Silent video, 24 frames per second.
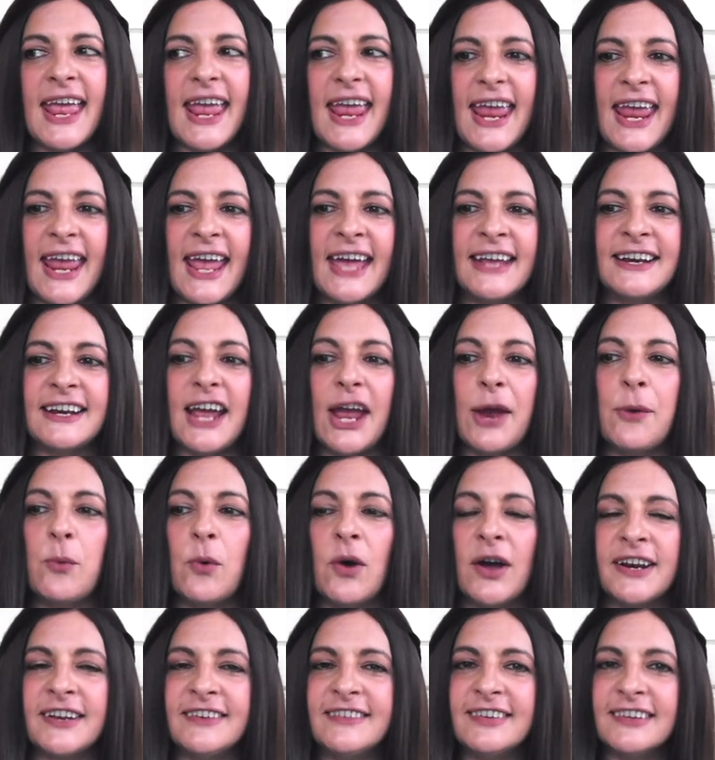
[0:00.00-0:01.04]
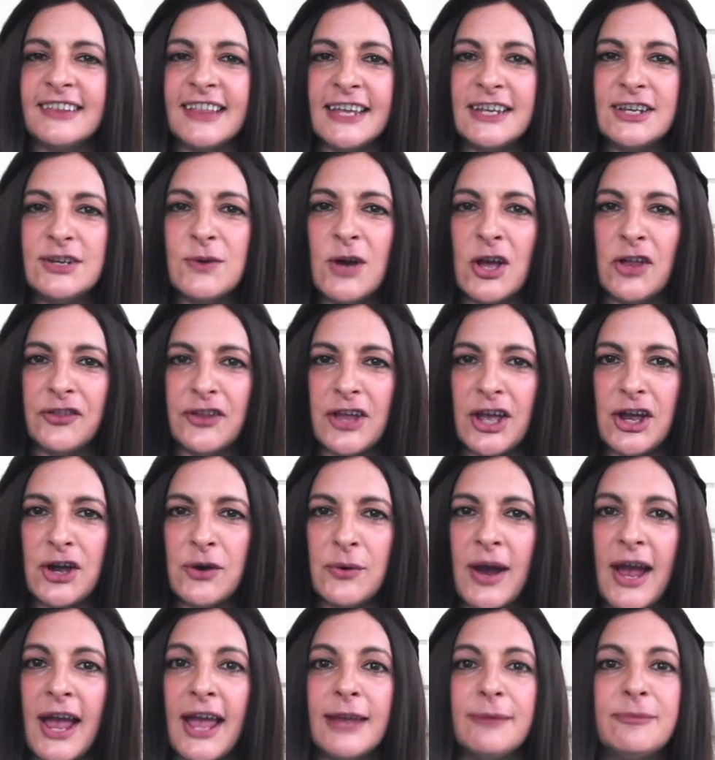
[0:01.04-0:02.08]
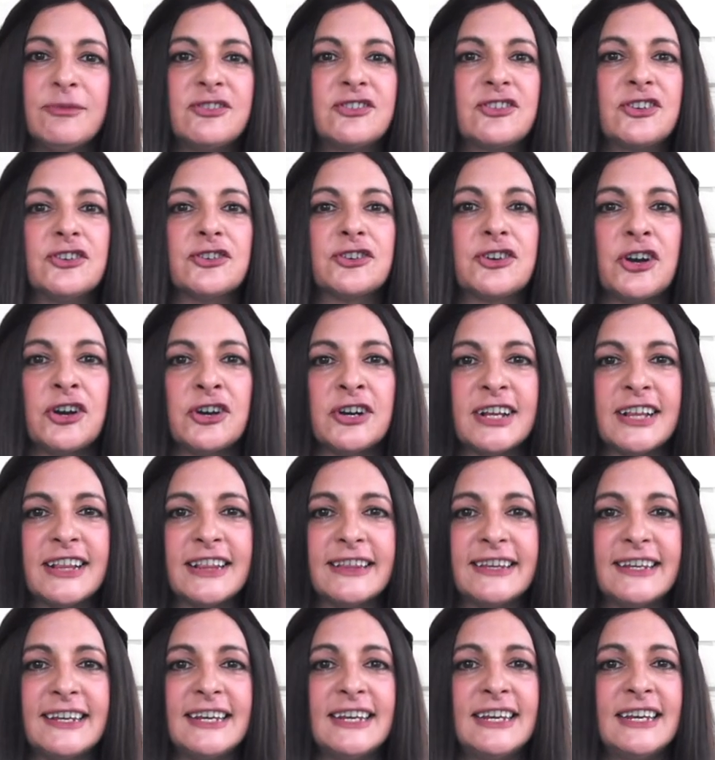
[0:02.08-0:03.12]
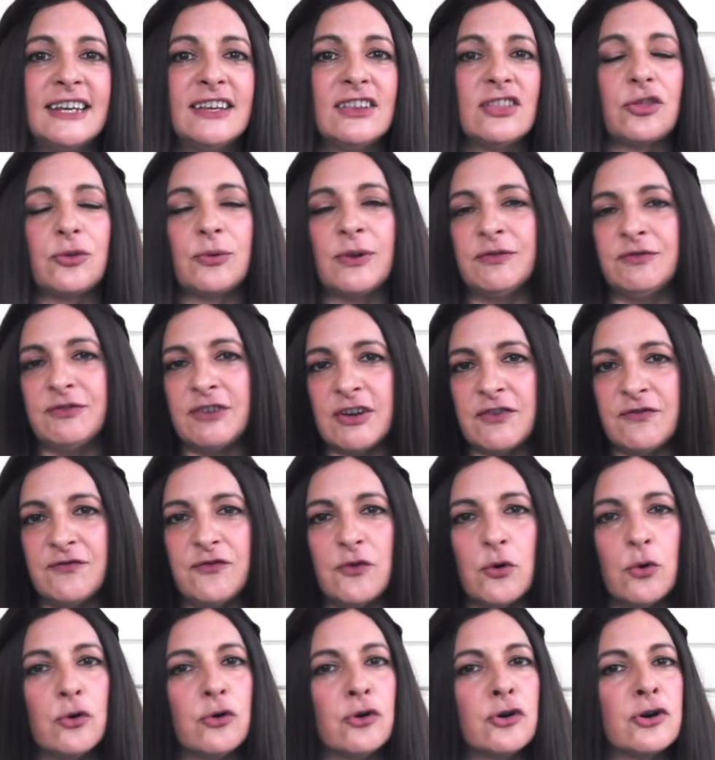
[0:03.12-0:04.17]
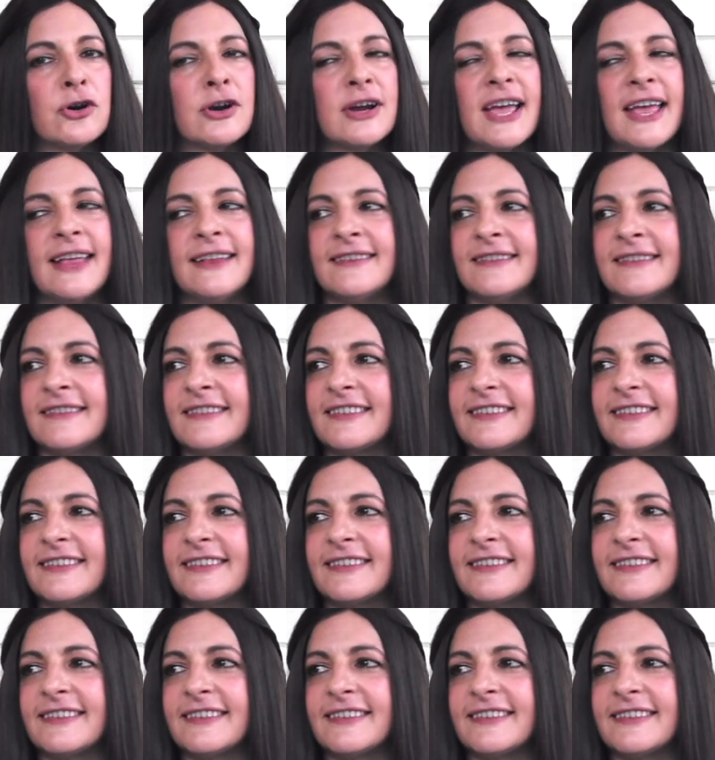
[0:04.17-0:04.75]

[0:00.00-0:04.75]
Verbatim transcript: and I wanted to let you all know I am still currently thrifting for and